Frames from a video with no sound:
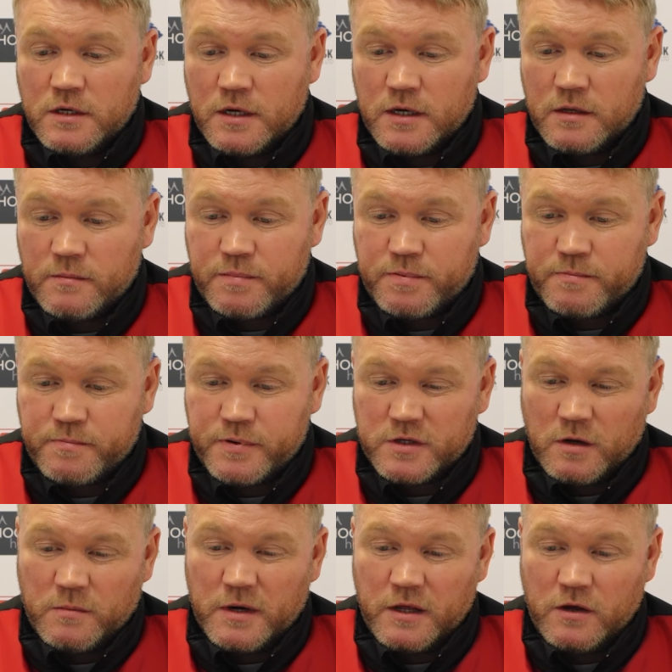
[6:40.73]
and
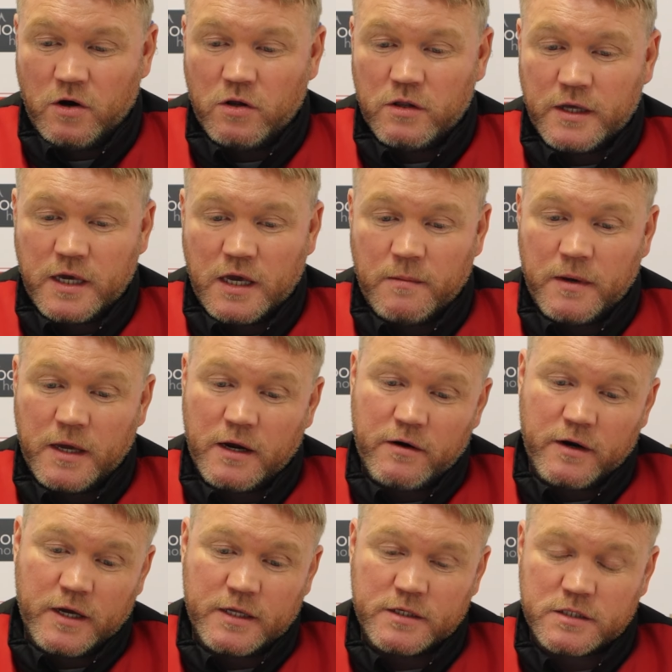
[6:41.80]
predominantly all the game
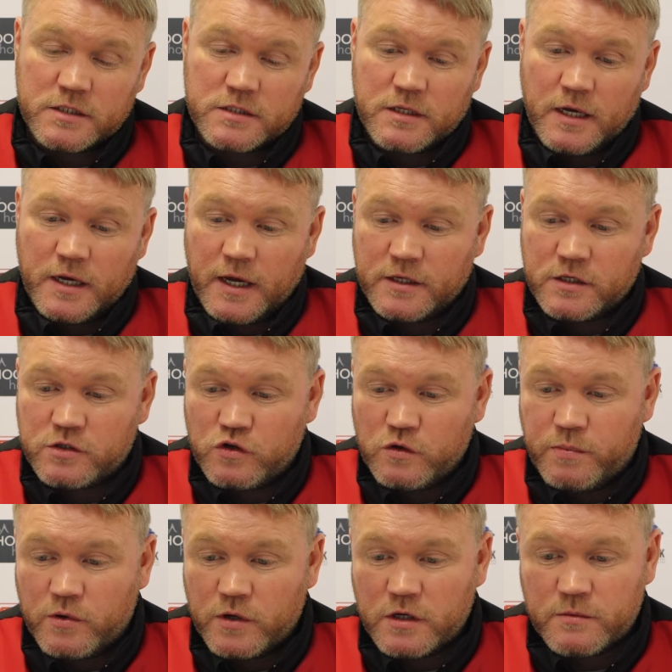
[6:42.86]
here against
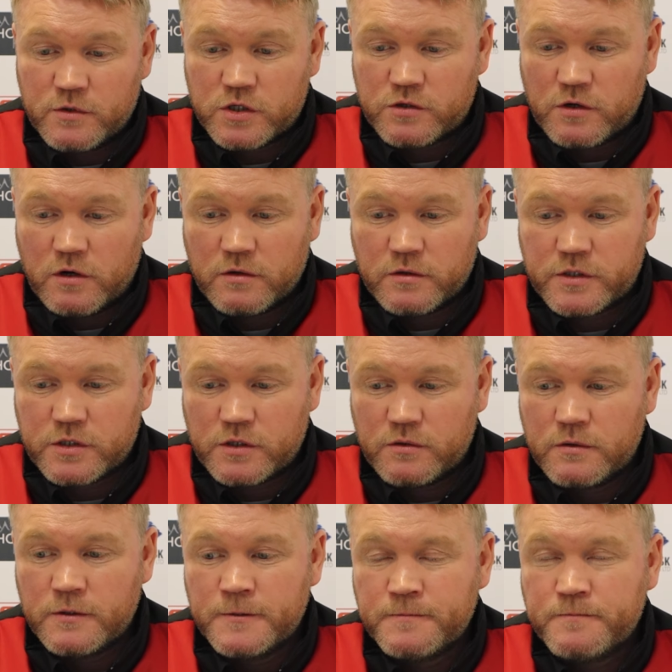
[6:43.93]
Newport that was strong.
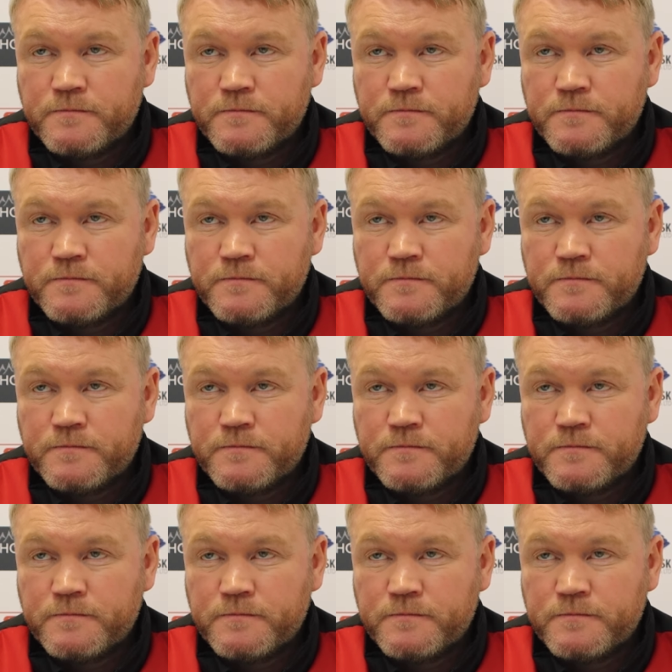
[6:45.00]
So